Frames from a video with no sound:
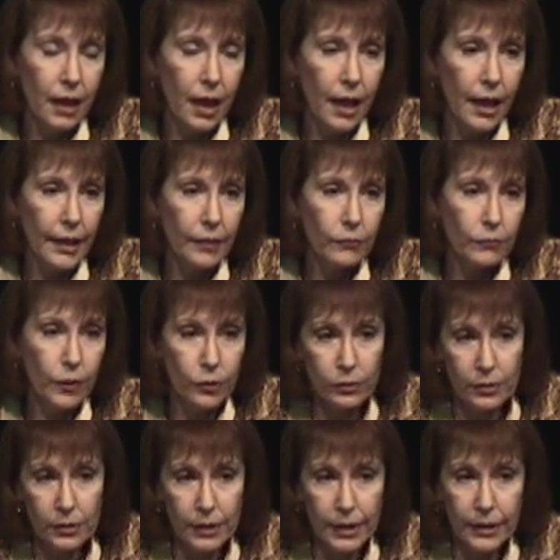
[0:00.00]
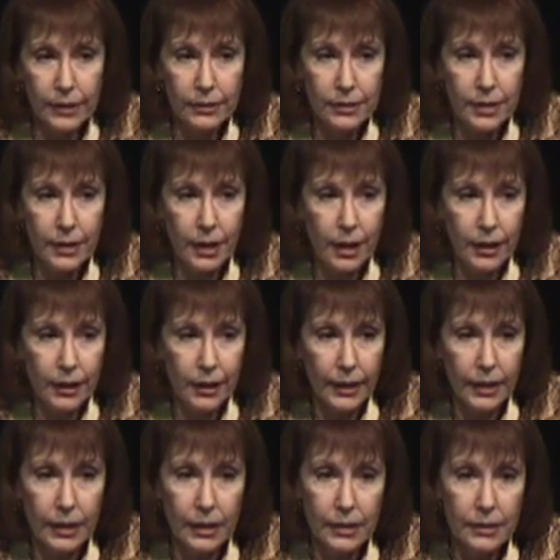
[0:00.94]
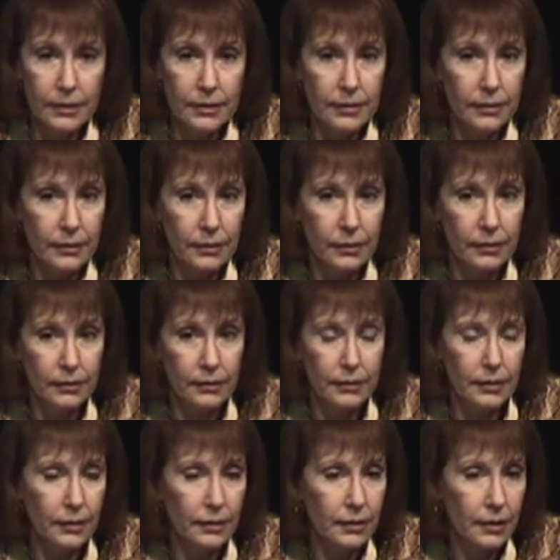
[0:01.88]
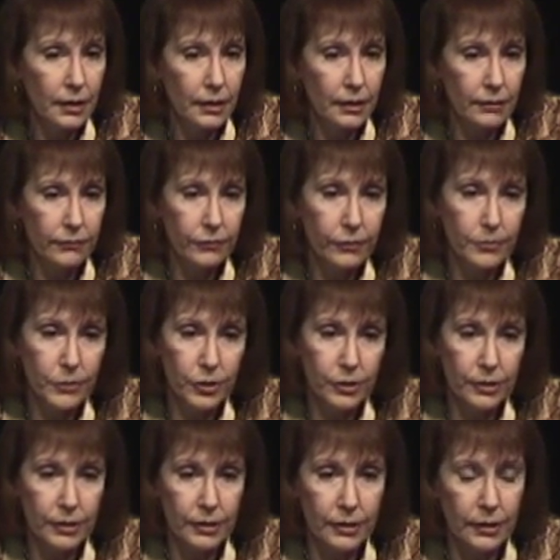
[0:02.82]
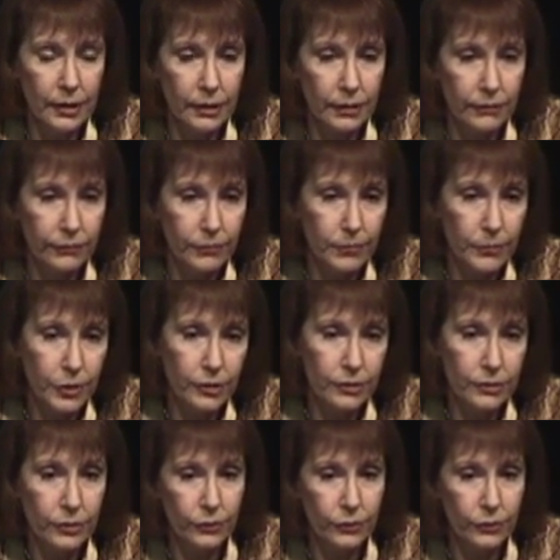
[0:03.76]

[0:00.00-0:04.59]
I wrote a letter to Anais and didn't hear from her.